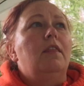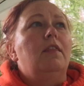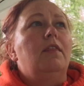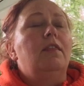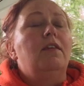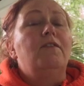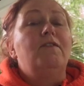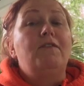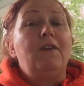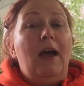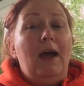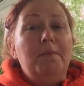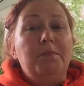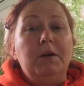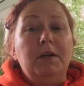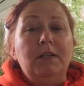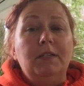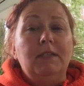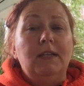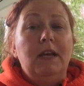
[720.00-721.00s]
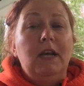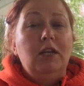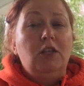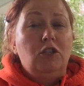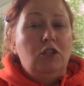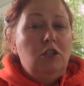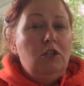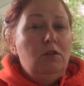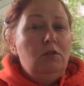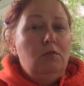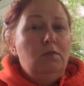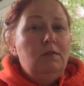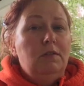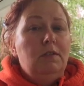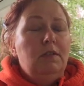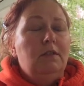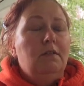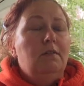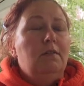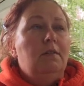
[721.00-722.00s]
the fabrics that I
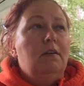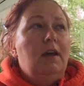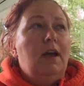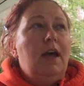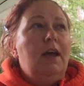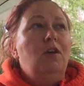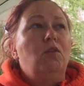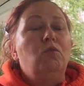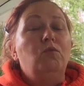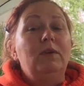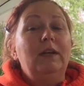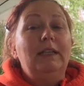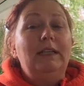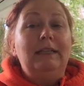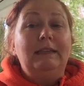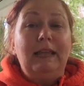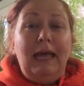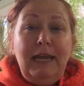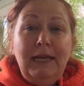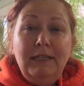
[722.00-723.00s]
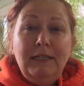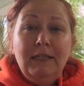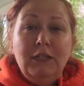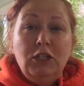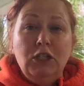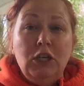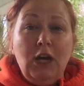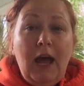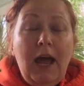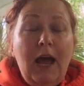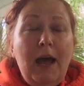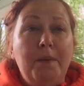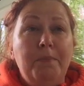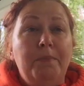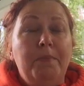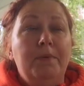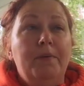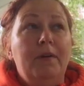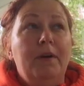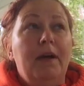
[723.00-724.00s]
choose. I don't really like to
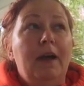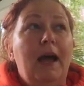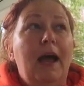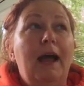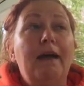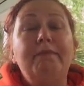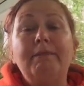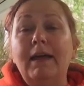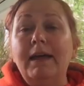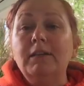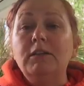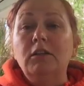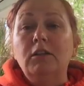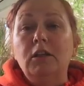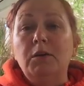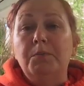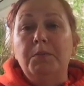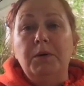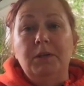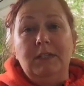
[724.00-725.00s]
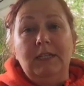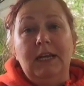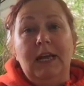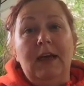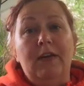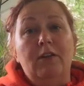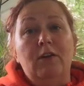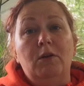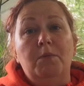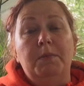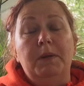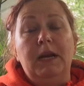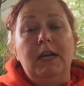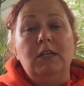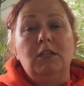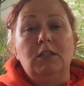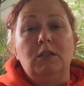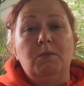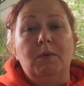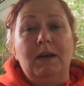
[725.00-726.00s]
shop. I like to look put together, but I
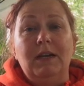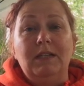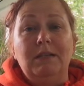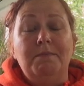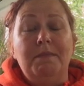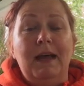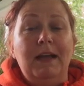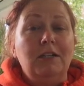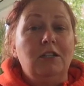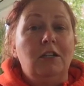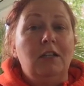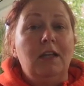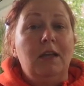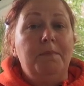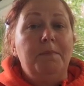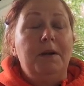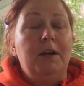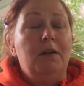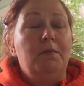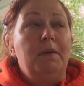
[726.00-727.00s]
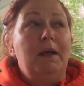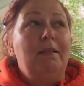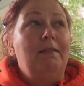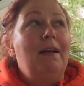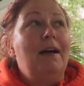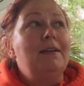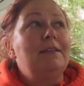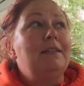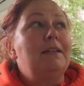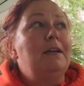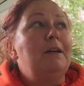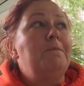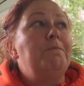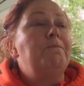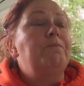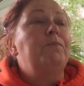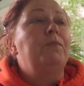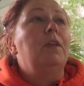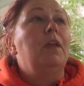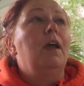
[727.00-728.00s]
just want it to magically appear in my closet.
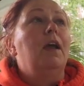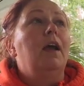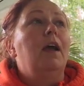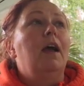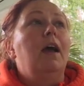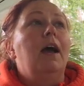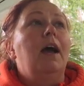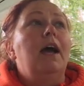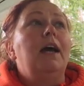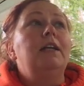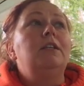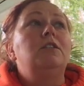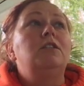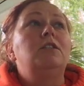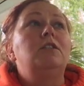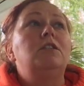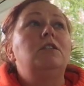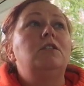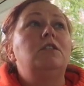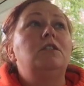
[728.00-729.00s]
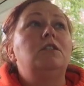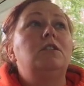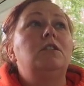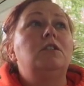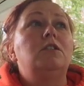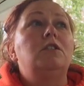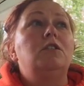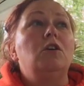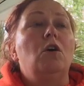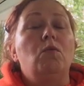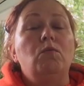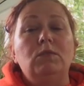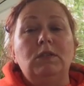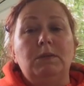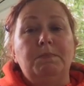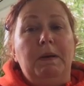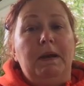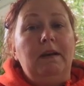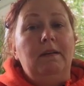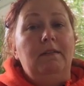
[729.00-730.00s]
I don't
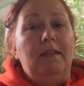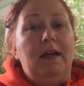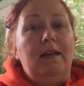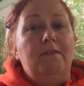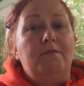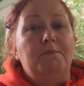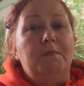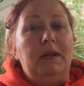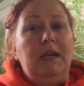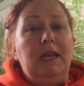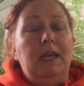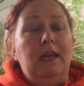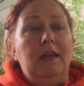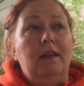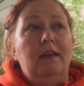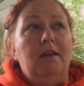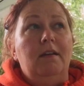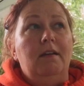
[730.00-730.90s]
spend a lot of money